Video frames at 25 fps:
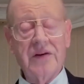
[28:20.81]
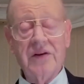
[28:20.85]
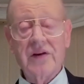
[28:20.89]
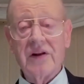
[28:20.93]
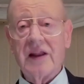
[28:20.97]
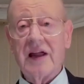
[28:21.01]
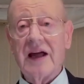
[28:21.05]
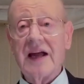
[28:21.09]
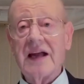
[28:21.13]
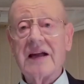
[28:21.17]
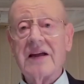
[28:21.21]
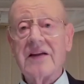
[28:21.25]
you
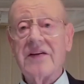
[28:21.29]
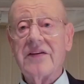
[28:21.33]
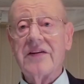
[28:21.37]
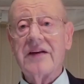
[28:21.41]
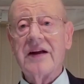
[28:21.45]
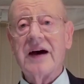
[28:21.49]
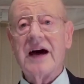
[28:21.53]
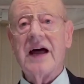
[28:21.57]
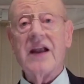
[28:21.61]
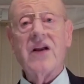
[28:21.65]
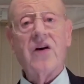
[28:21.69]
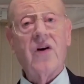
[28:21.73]
like it or
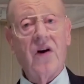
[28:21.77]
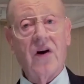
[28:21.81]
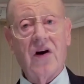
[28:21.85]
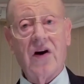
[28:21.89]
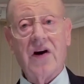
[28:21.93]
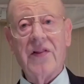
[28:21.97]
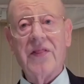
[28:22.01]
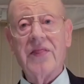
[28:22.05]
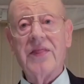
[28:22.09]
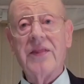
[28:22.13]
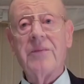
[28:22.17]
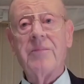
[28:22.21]
not,
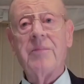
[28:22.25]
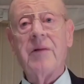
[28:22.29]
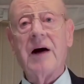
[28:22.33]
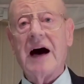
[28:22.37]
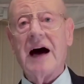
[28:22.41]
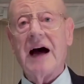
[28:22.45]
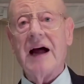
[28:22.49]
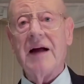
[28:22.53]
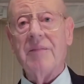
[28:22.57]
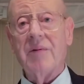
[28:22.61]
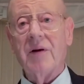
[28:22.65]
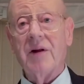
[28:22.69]
on the
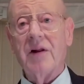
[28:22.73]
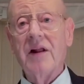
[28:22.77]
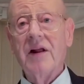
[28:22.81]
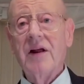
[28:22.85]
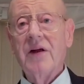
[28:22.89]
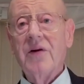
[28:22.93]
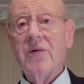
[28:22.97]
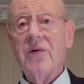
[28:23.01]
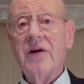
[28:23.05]
Bible.